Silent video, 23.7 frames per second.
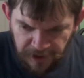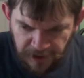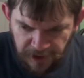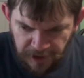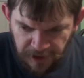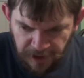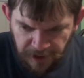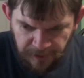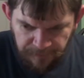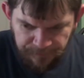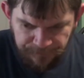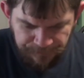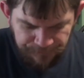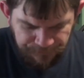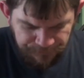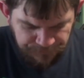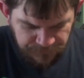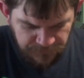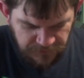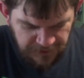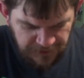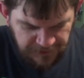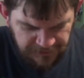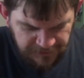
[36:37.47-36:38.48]
Um,
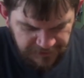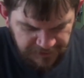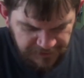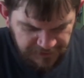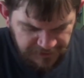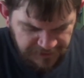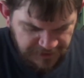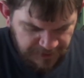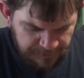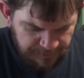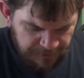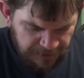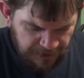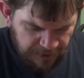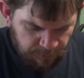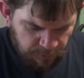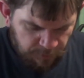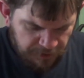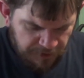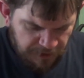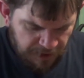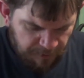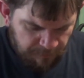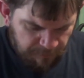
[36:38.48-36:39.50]
this is something I
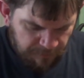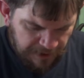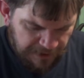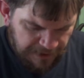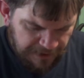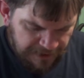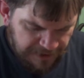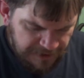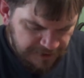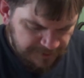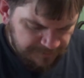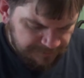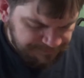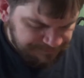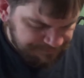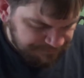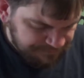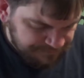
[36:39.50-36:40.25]
would not mind